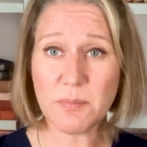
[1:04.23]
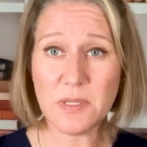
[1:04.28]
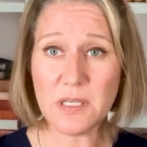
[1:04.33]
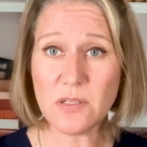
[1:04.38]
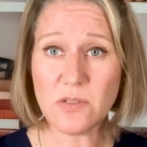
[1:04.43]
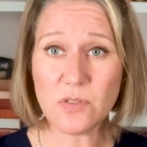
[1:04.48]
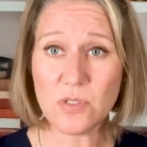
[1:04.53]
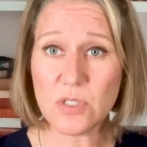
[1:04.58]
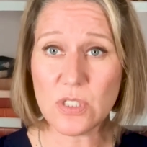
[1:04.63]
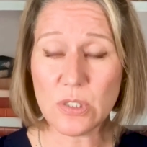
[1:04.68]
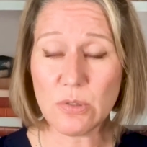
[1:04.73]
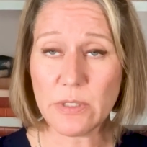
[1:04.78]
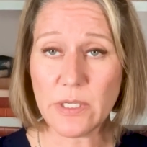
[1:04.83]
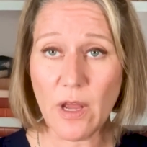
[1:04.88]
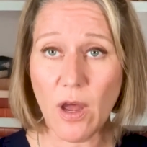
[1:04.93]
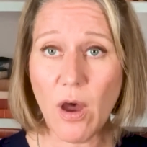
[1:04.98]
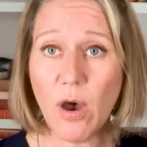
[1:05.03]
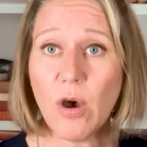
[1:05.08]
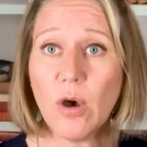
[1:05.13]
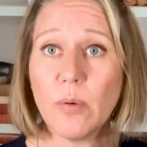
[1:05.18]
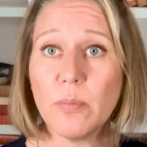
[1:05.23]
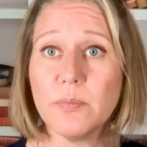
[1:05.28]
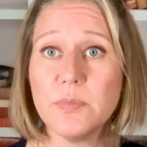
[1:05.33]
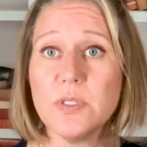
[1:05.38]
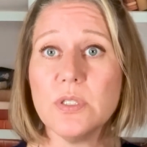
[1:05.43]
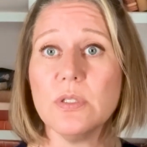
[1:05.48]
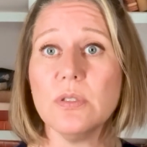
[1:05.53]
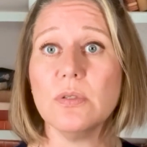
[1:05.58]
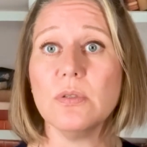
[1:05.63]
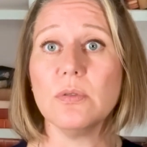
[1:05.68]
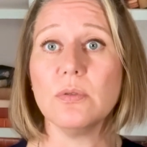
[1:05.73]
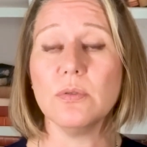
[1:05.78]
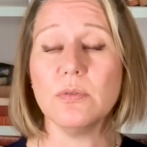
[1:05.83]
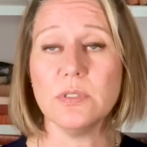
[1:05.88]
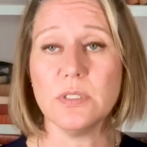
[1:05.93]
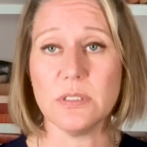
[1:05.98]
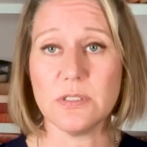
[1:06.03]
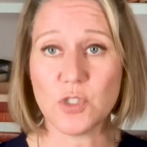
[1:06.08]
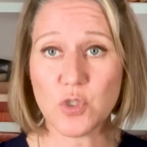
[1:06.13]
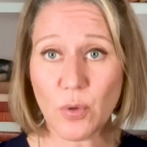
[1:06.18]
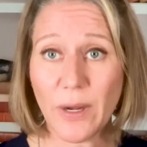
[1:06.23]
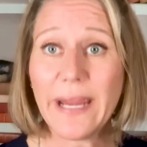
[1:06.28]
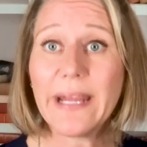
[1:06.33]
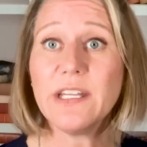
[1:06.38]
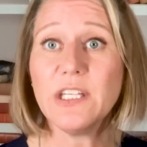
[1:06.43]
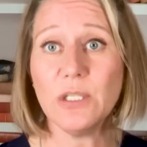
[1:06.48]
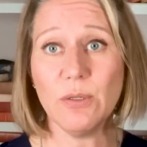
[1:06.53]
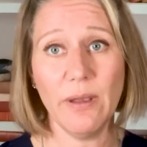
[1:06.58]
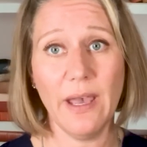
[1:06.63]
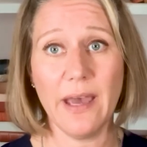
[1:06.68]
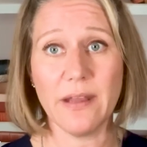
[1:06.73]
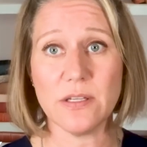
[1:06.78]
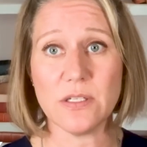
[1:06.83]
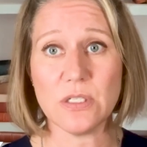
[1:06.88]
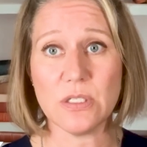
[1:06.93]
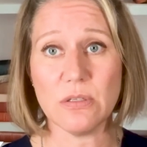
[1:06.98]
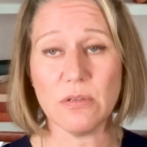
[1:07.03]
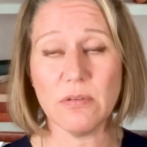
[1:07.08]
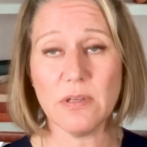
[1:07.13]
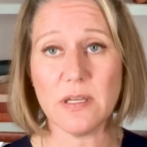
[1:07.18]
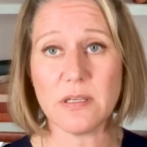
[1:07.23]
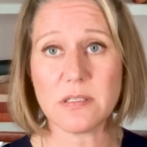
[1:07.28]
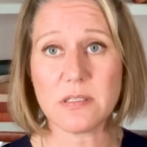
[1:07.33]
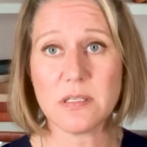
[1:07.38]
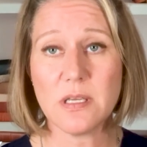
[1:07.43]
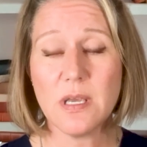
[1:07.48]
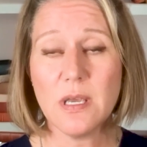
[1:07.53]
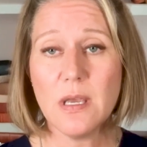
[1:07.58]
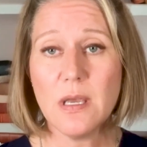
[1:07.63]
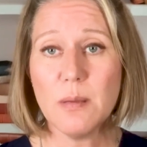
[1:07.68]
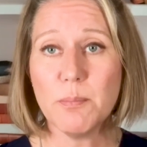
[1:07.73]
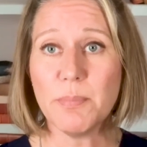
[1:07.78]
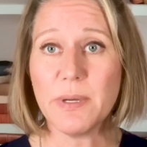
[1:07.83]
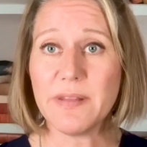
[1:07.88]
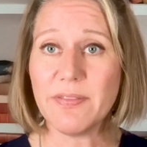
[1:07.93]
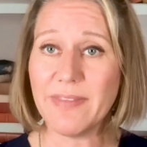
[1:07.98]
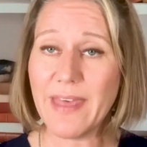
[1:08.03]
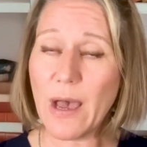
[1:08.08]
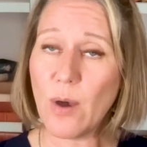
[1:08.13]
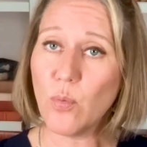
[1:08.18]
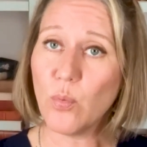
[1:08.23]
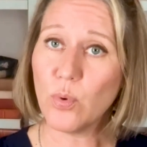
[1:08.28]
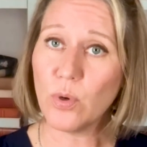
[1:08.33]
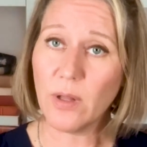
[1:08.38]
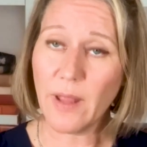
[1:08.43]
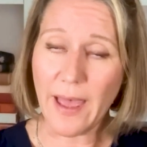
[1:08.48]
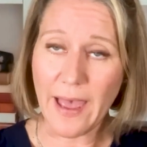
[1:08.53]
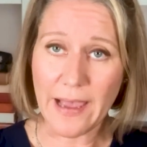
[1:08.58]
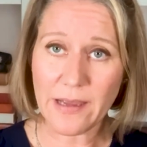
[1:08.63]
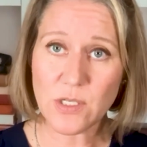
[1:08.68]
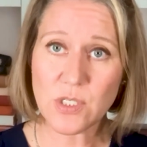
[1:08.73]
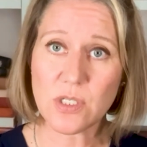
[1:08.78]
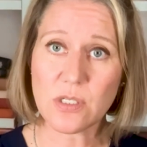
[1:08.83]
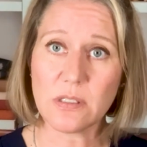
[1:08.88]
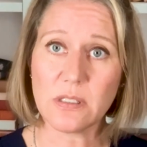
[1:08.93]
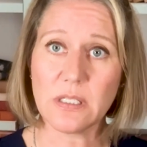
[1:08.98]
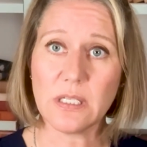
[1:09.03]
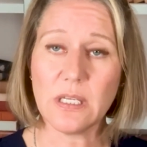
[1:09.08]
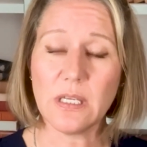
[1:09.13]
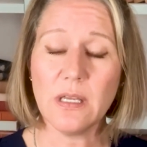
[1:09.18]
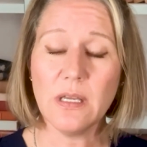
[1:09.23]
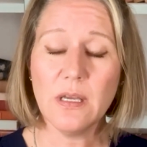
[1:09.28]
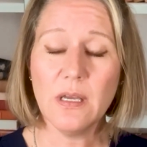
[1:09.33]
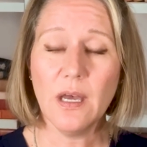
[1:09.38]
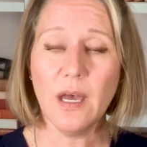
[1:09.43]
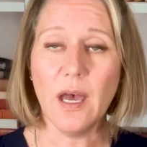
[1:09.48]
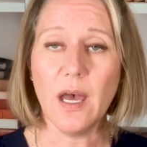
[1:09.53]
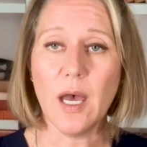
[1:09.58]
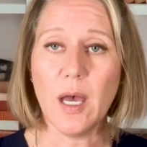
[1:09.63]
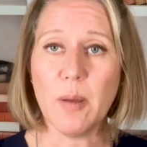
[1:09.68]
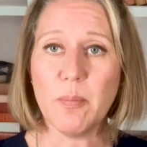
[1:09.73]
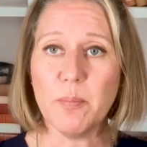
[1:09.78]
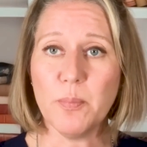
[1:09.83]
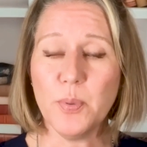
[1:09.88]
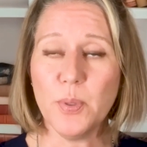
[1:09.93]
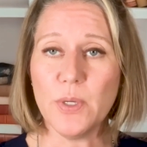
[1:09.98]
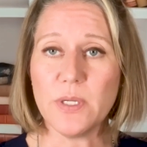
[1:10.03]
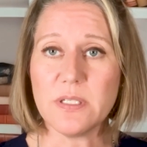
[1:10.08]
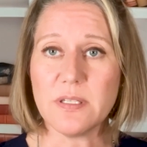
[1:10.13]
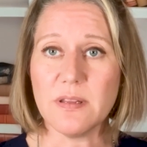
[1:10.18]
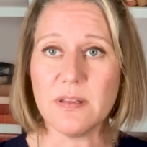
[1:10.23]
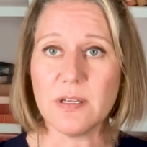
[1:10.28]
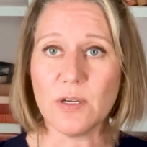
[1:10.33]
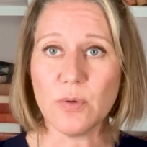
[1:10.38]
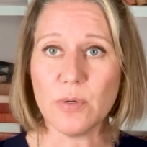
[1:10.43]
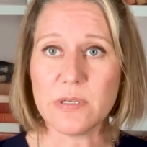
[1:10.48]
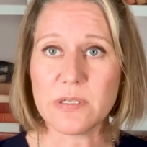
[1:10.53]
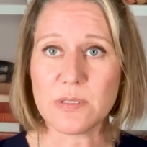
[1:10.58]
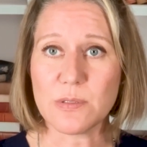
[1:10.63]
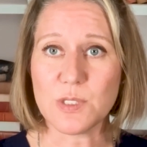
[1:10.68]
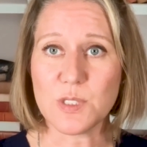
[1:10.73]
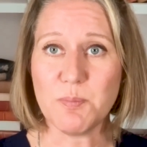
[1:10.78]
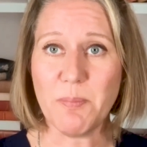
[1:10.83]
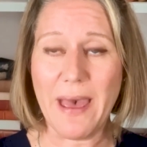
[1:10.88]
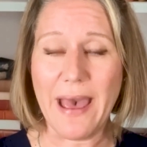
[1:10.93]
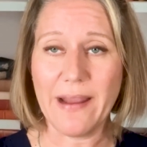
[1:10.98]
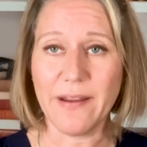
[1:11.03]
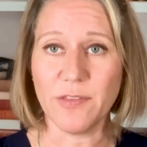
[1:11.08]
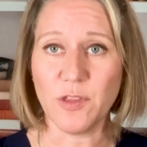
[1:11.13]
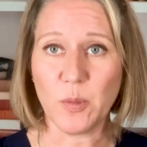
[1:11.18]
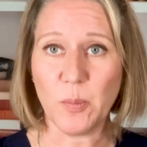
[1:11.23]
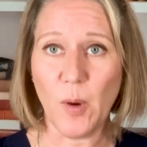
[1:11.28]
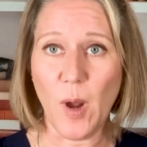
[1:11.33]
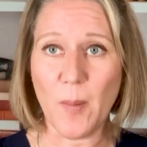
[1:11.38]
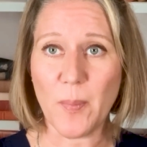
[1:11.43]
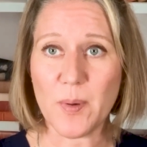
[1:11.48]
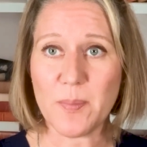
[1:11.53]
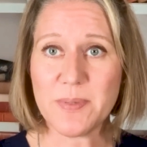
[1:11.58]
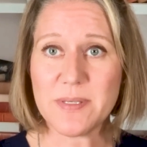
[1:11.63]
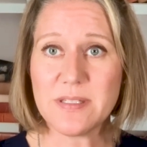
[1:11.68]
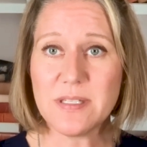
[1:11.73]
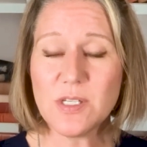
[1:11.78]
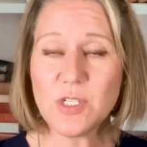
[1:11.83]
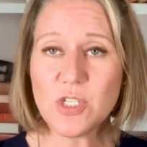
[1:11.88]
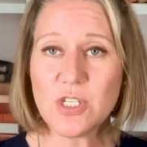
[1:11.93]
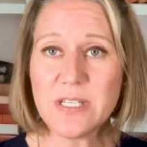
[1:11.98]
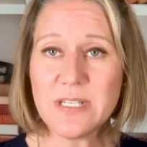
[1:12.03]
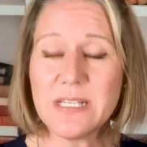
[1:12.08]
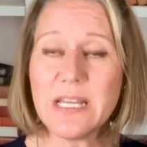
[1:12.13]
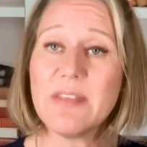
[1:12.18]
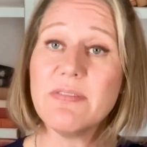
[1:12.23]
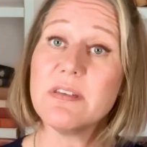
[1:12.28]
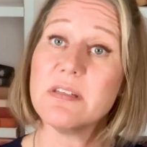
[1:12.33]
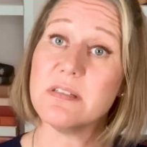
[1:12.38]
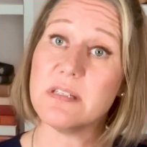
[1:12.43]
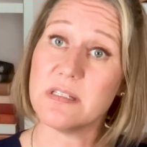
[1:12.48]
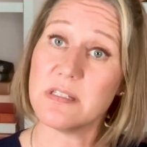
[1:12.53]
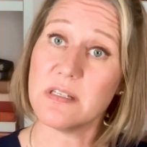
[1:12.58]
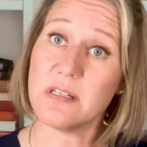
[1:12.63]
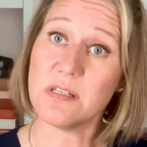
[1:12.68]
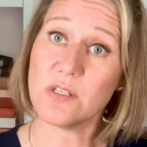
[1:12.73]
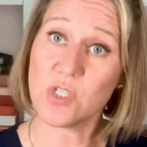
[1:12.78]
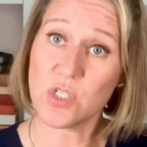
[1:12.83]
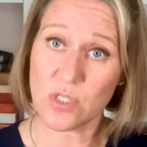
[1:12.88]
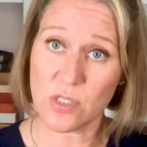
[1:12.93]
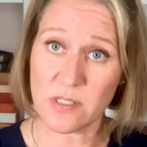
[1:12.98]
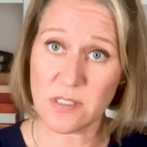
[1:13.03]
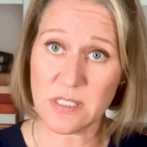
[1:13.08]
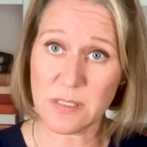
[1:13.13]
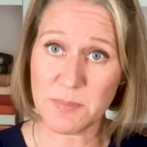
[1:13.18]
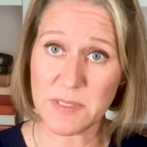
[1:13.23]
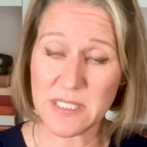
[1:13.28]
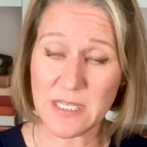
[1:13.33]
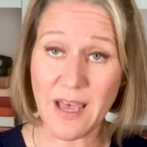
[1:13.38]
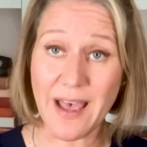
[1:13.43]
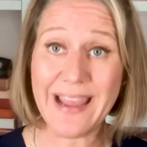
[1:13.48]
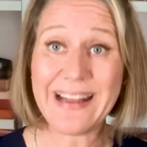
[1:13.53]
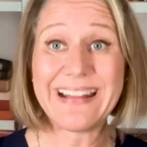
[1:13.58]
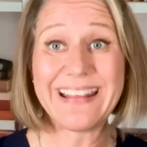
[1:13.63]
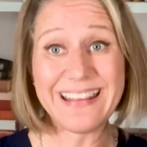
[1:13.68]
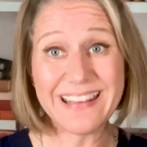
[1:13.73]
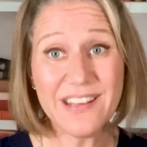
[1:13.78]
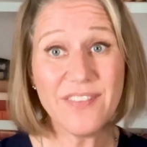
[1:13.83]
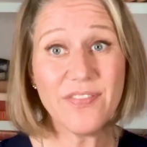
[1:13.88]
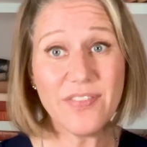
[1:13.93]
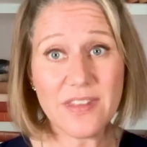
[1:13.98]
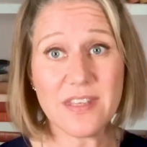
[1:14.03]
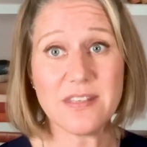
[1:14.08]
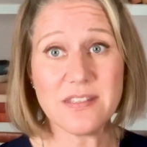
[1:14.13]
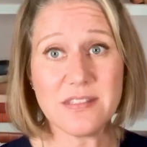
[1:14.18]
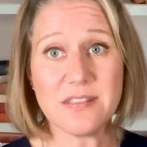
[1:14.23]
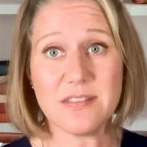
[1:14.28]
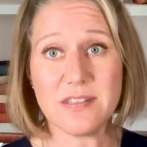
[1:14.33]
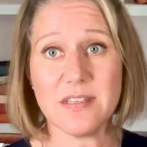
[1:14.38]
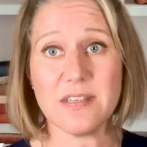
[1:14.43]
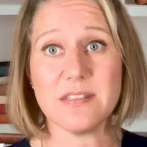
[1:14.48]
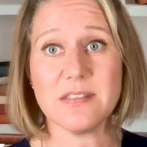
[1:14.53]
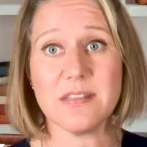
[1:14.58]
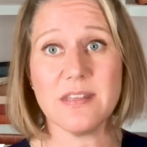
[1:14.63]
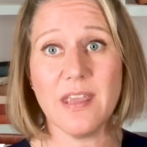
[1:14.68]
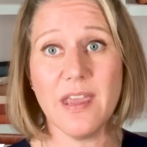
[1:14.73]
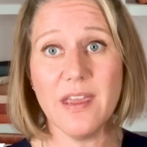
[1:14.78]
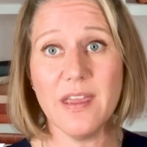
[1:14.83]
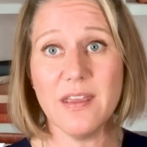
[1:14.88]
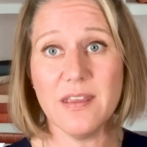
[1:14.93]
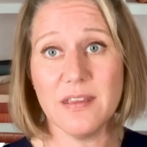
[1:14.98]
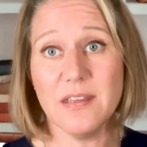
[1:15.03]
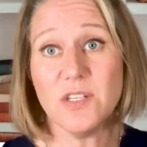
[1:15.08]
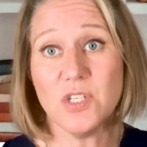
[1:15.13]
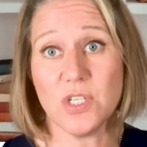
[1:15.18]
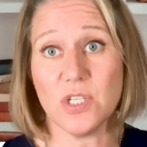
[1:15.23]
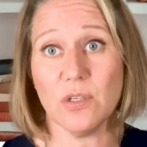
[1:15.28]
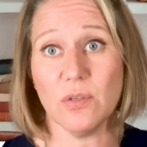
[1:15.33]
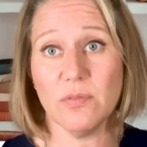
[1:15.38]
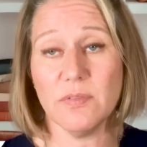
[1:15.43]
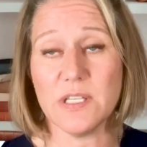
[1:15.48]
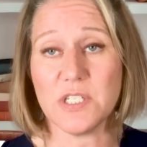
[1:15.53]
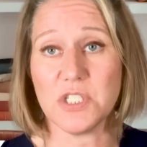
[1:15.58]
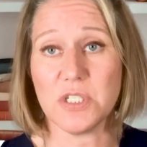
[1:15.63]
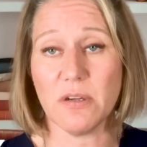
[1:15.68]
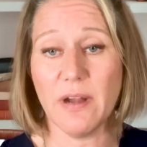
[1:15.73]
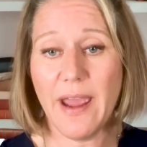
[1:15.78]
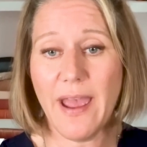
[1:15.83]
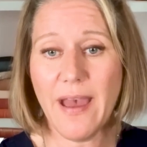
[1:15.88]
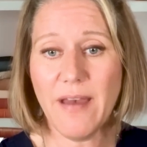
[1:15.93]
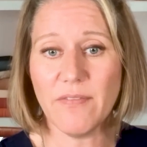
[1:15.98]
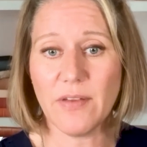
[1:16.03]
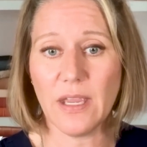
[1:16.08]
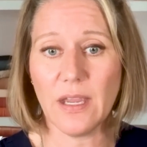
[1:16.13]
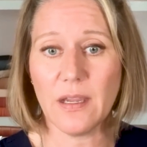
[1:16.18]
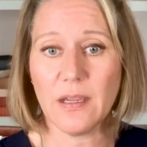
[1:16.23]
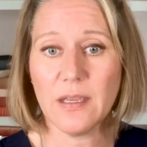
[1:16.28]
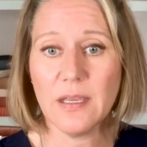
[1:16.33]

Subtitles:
things to do at home to train you how to do this. But that will actually put the crystals back in their proper position, and the dizziness should subside if this is the issue that you're having.